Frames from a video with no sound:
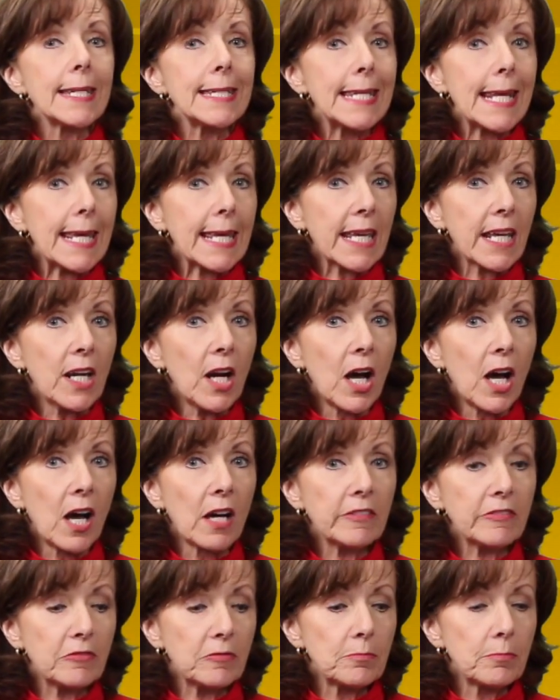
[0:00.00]
take it
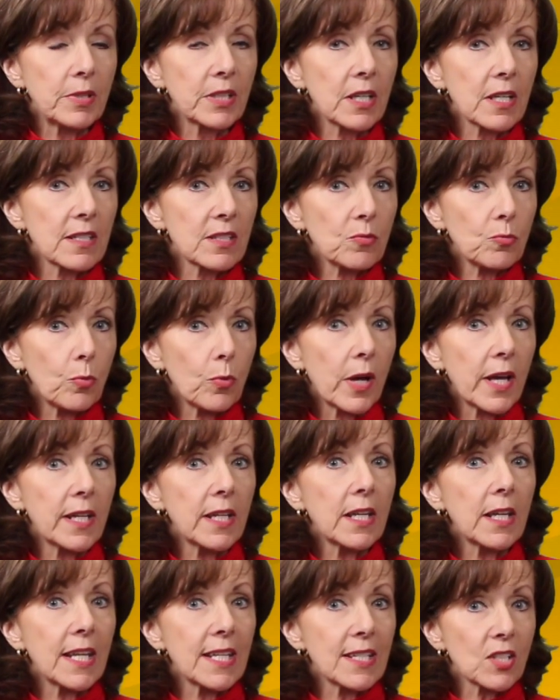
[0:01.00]
off, because
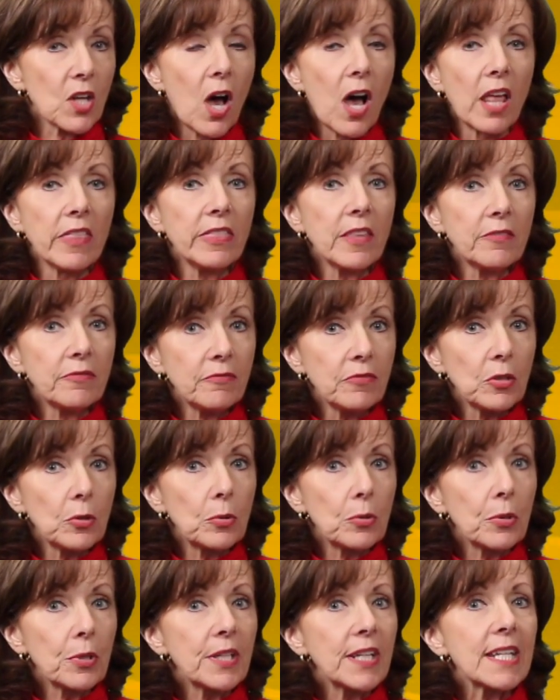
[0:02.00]
what is on the
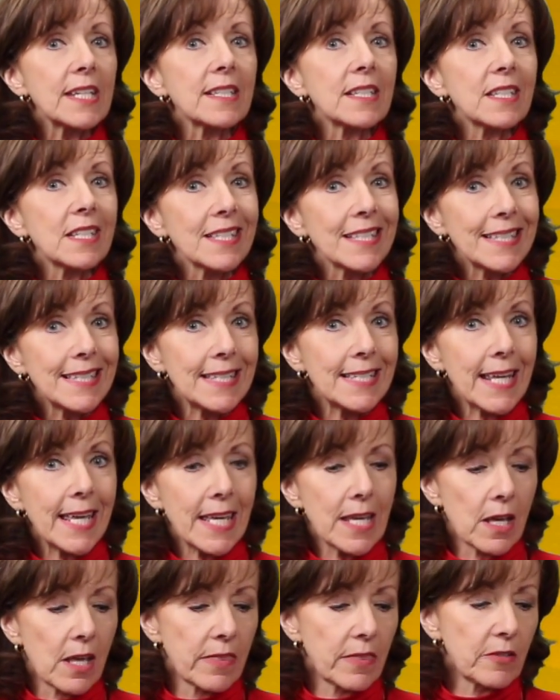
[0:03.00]
floor needs to
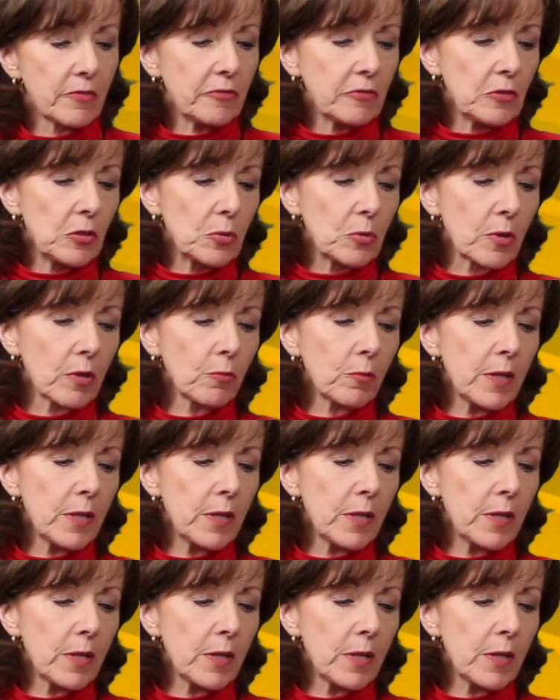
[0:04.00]
stay on the floor.